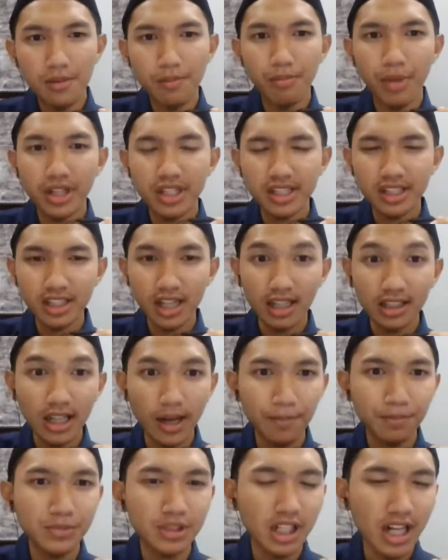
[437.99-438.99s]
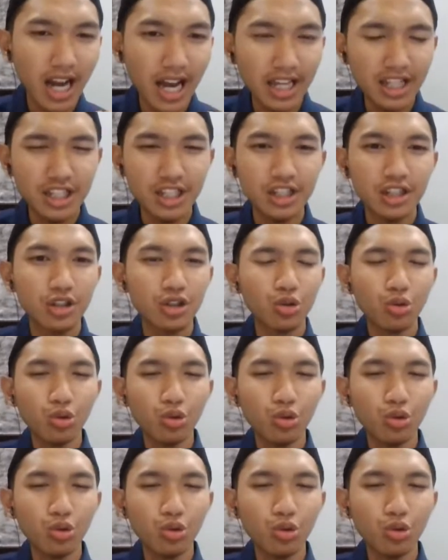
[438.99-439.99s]
But startup tries to
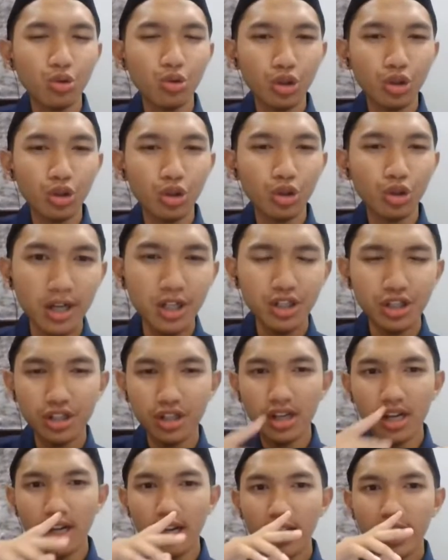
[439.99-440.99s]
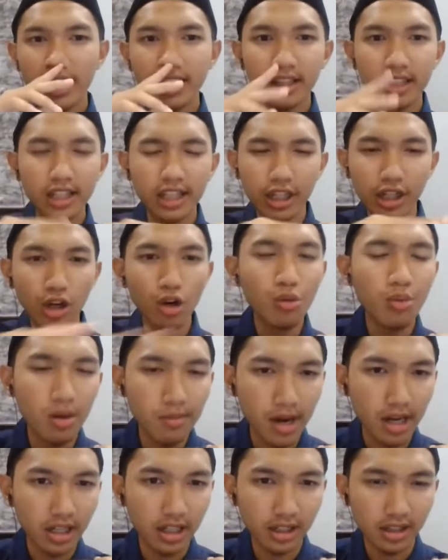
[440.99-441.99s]
grow as much in the global
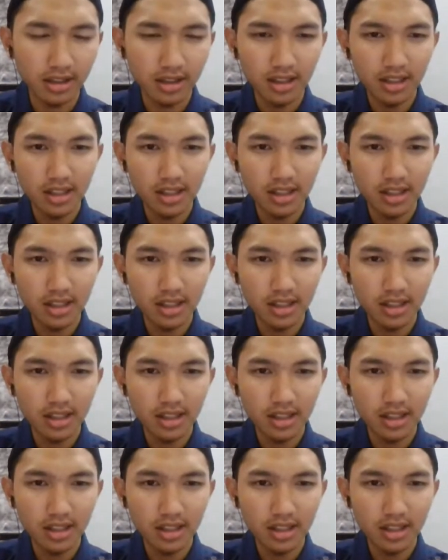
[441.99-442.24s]
market.